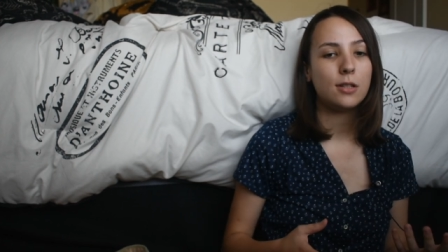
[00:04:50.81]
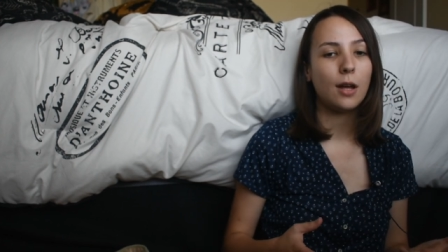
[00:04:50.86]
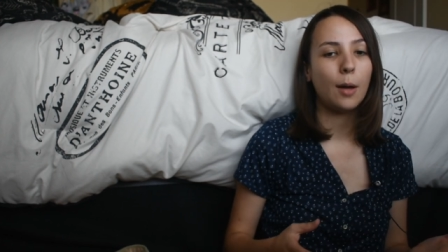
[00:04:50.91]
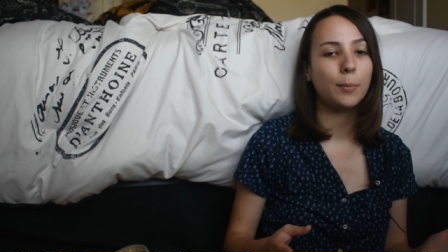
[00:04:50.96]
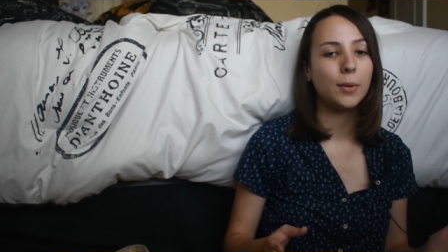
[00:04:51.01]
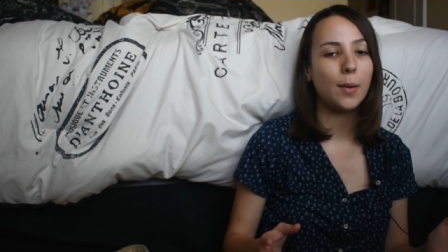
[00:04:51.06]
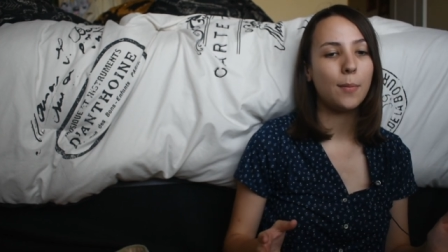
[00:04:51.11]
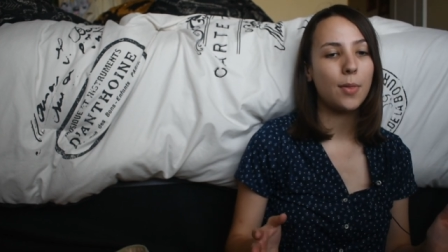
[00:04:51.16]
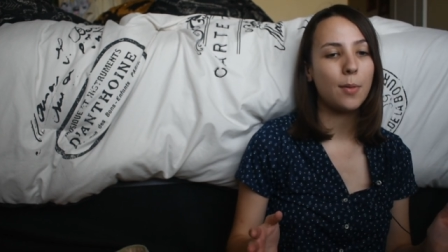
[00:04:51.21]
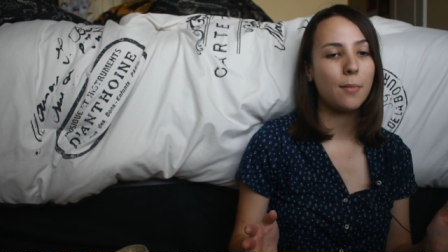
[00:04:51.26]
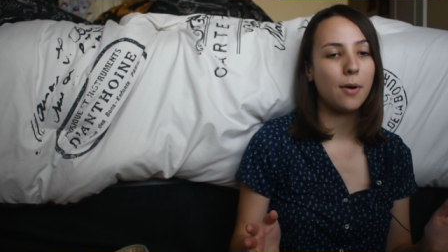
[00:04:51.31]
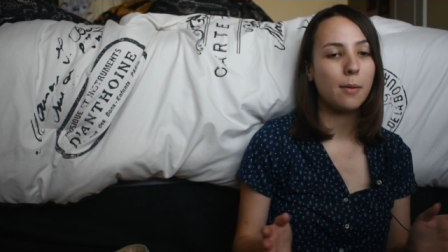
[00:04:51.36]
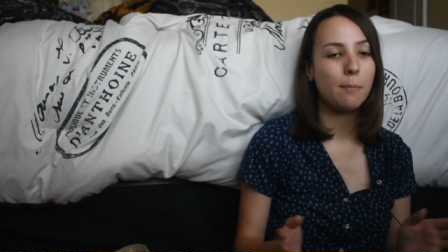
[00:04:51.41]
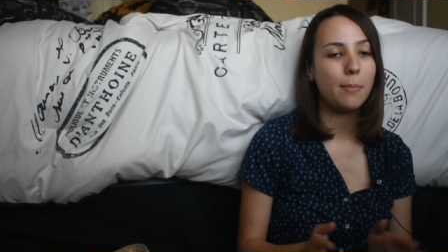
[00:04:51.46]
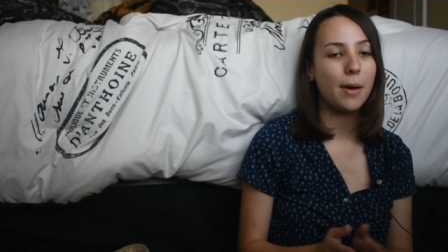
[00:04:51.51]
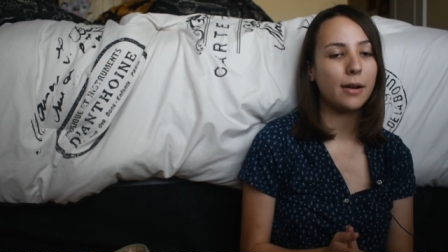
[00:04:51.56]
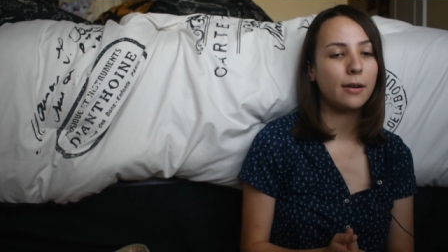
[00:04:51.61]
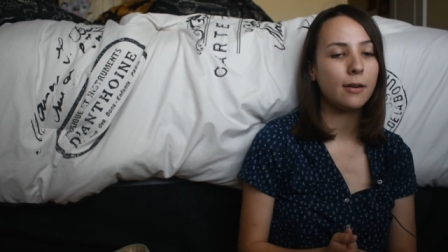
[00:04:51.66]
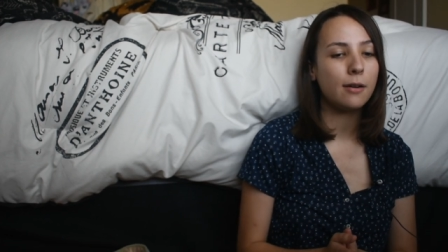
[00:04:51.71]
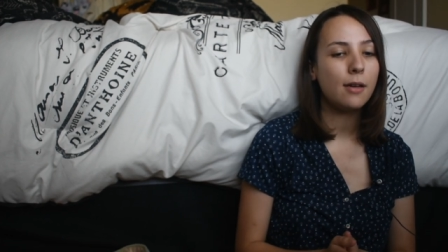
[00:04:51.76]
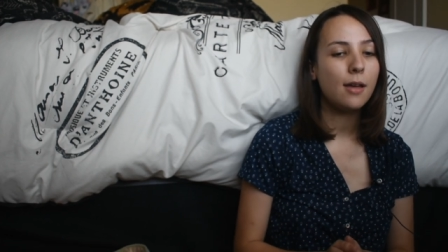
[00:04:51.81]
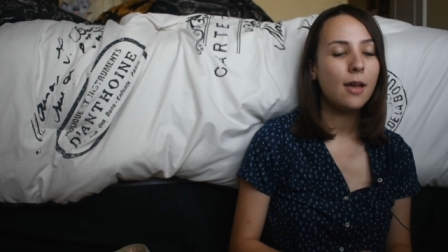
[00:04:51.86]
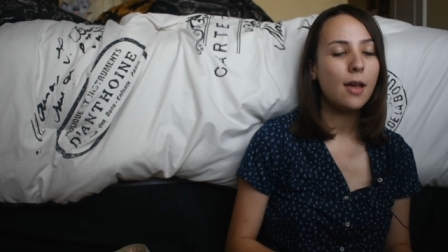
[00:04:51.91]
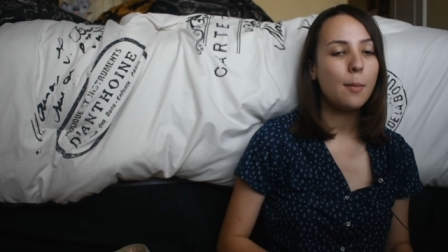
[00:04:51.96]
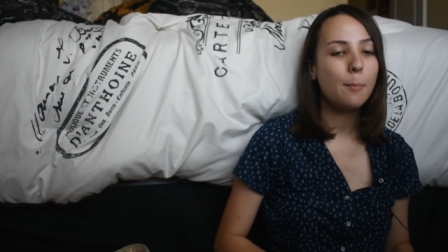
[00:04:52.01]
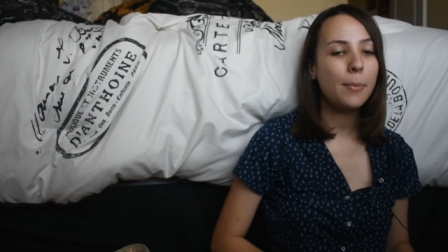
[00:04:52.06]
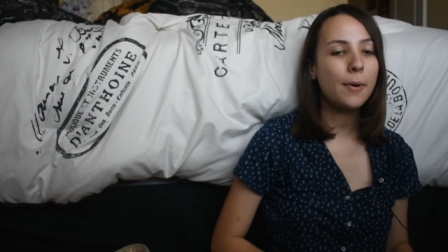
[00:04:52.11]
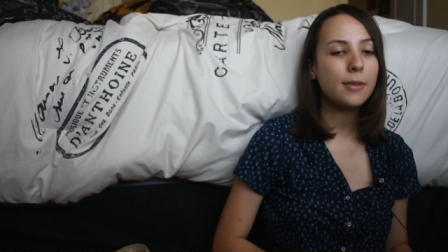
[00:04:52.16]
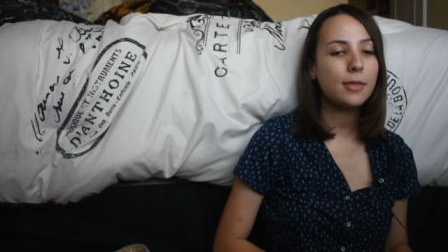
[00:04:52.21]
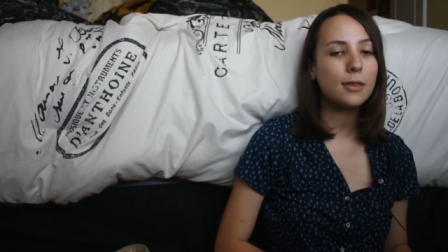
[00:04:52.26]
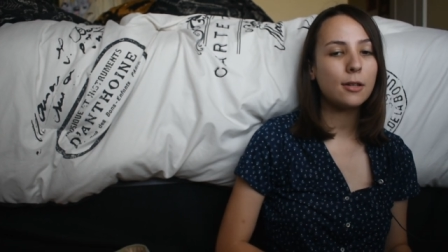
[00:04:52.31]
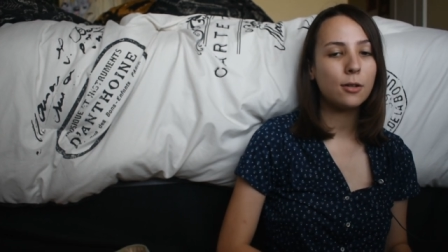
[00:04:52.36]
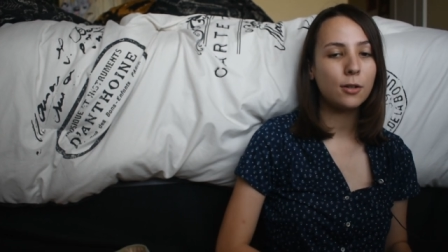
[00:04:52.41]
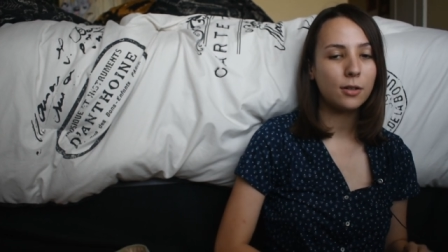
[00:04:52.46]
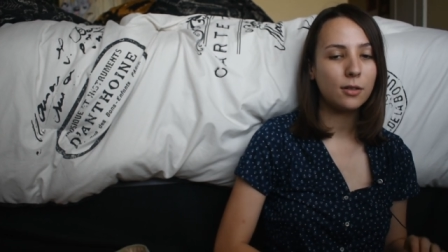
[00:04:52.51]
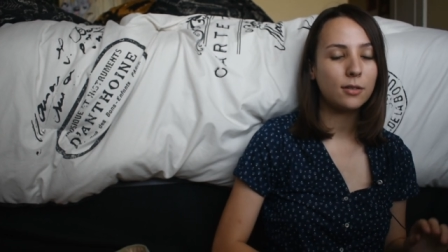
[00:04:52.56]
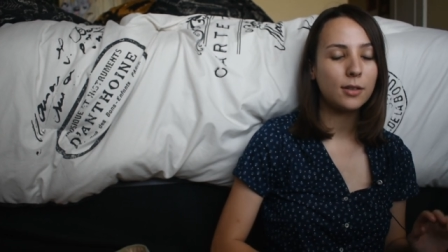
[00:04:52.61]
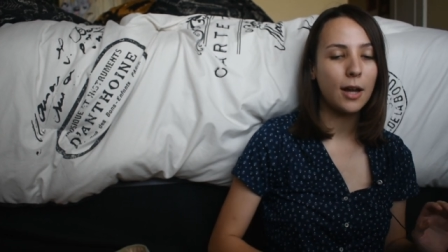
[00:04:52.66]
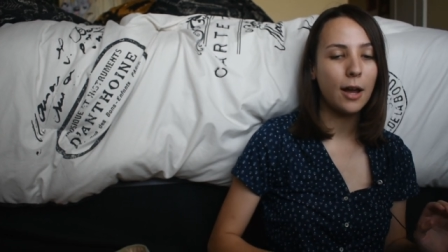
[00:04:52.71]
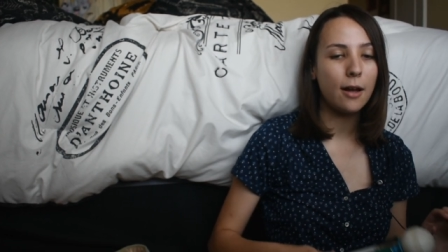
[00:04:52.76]
to help keep them on better, but the
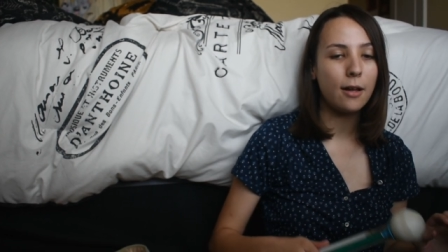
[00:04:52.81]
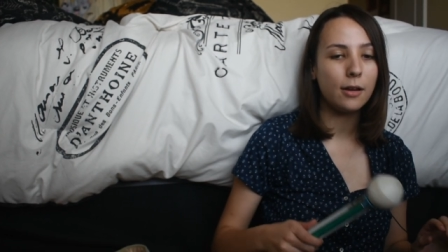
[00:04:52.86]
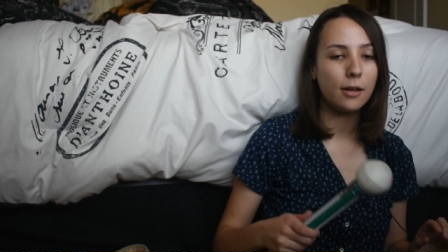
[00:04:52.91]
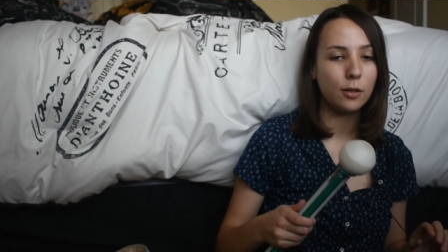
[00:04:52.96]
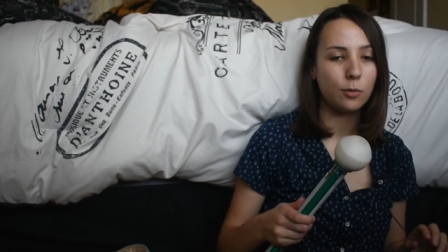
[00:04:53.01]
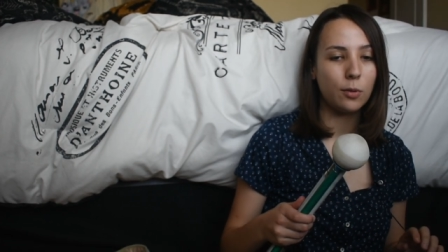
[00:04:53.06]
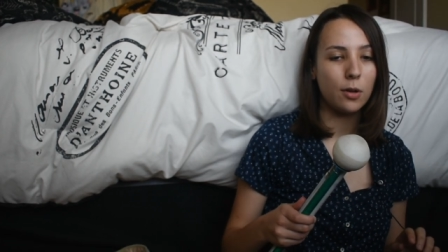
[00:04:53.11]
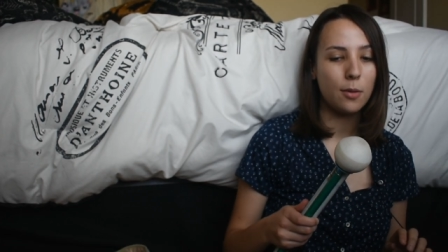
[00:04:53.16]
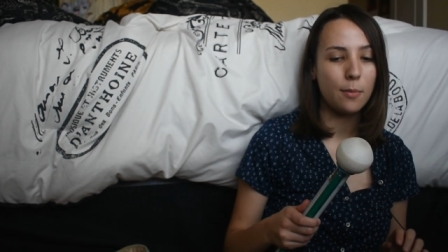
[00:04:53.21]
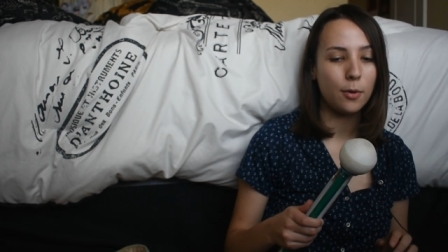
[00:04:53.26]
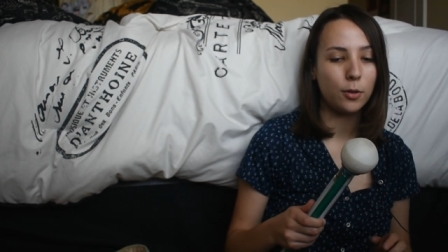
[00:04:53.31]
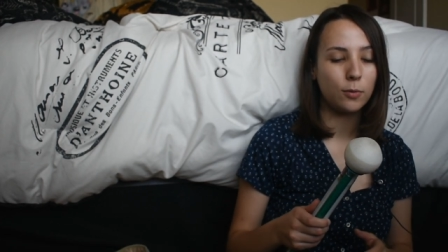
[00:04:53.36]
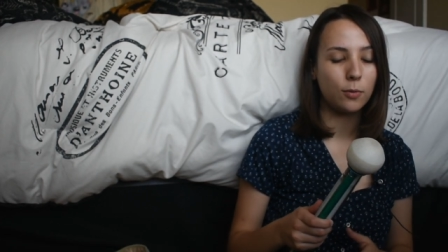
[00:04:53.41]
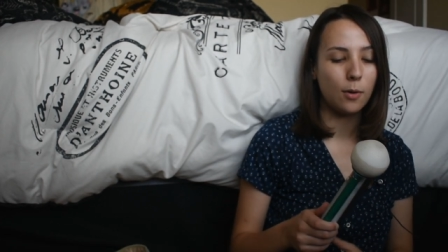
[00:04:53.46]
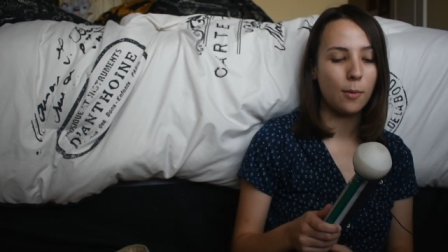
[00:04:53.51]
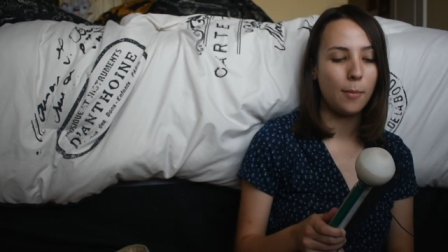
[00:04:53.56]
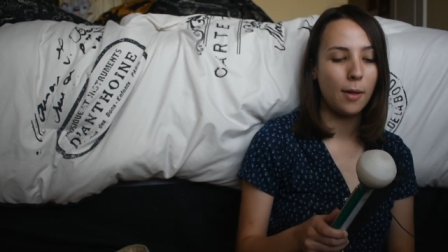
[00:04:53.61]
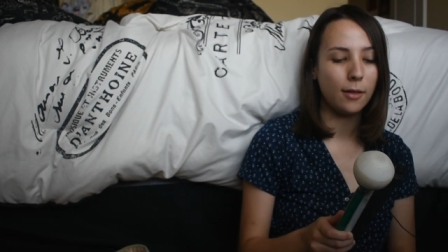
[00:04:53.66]
hook style is one of the most